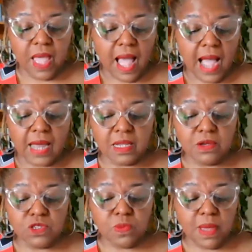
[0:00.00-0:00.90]
I
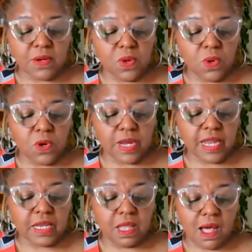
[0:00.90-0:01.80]
closed my door
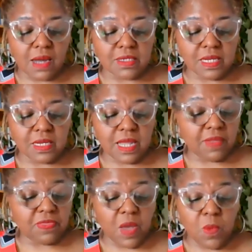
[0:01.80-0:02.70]
and locked it.
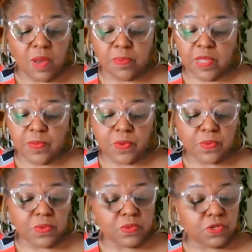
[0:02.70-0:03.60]
Ain't that what
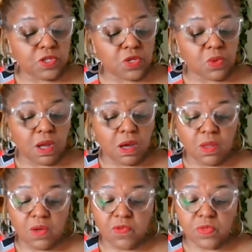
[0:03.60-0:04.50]
people do
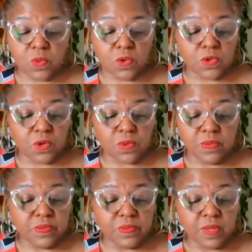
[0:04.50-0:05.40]
all over the world?
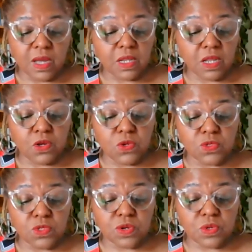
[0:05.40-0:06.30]

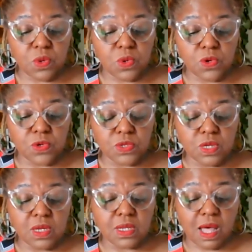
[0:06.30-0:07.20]
Close their
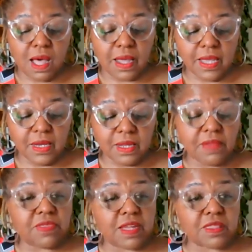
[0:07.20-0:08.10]
doors, lock it,
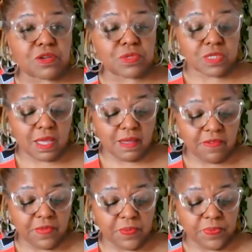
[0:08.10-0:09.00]
and think they're safe?